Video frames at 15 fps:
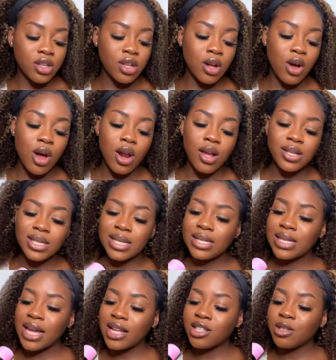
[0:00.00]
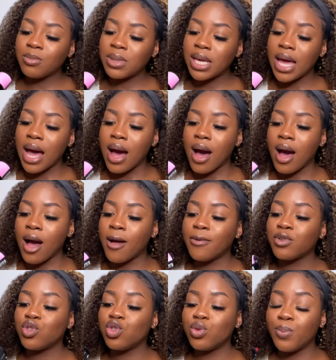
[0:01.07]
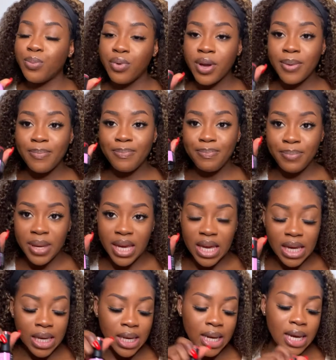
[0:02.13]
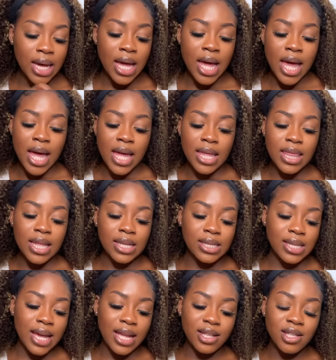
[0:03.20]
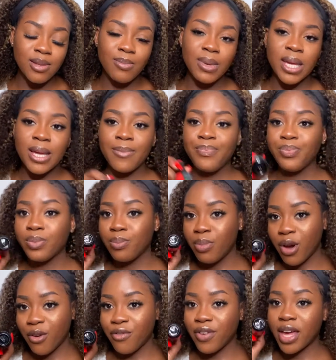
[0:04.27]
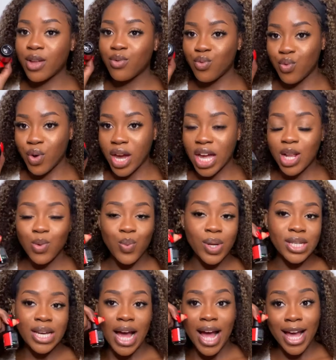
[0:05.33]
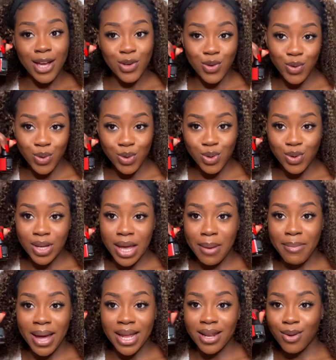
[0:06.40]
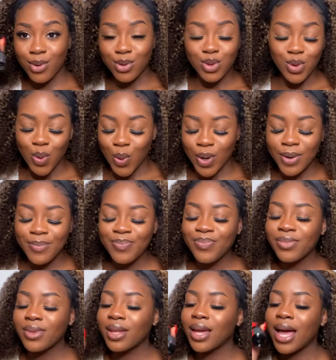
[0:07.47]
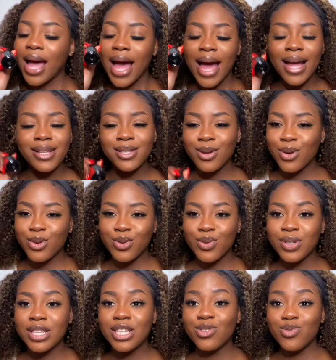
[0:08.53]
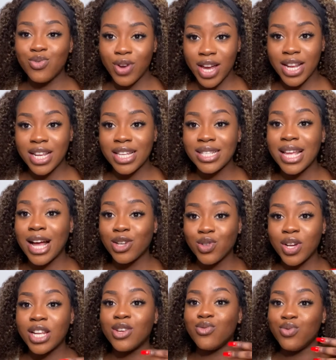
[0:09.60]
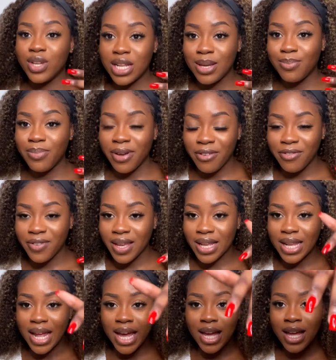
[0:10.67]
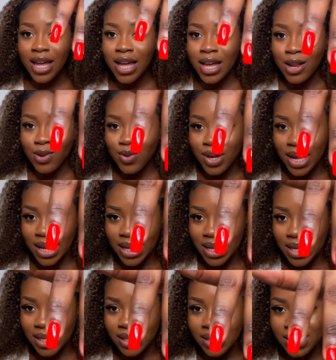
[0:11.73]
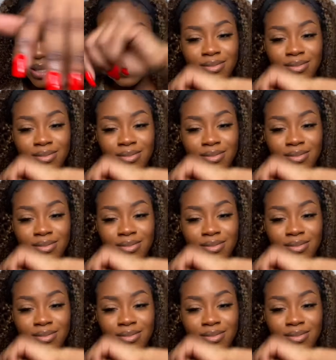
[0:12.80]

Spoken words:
the colors they sent me are Supreme Pink. They sent me Perfect Red, which I use to get my nails done. I tell you, this red is actually really perfect. Like, look at this.